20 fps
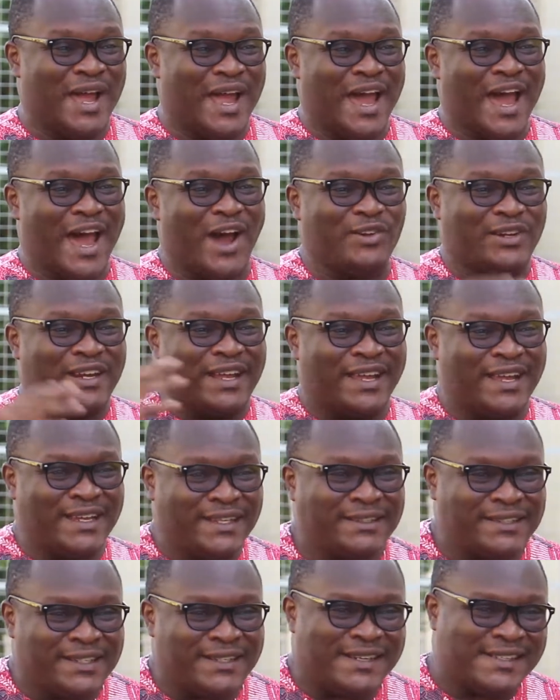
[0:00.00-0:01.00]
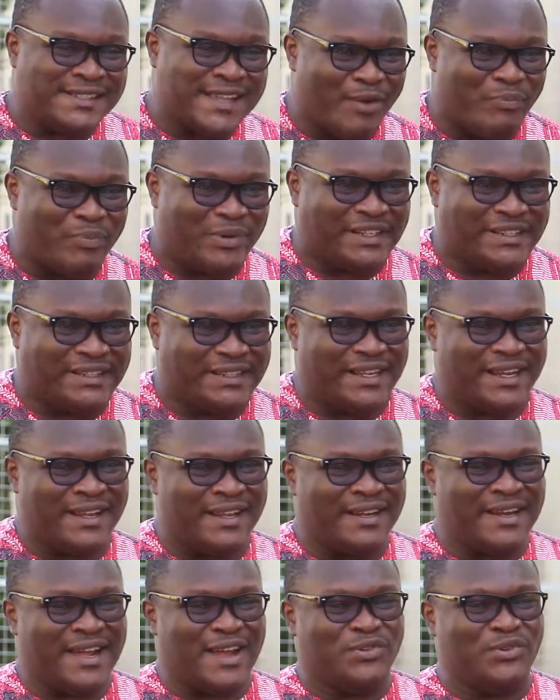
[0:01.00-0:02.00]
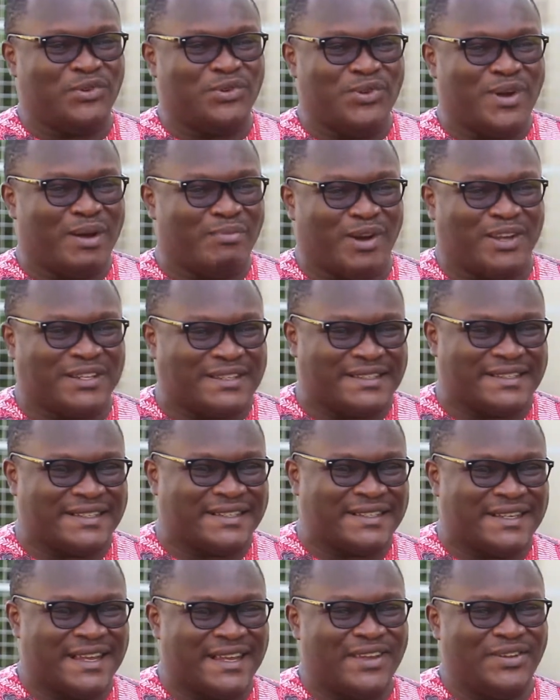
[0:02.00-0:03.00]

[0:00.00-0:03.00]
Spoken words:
how the hell did this happen? And I don't know about it.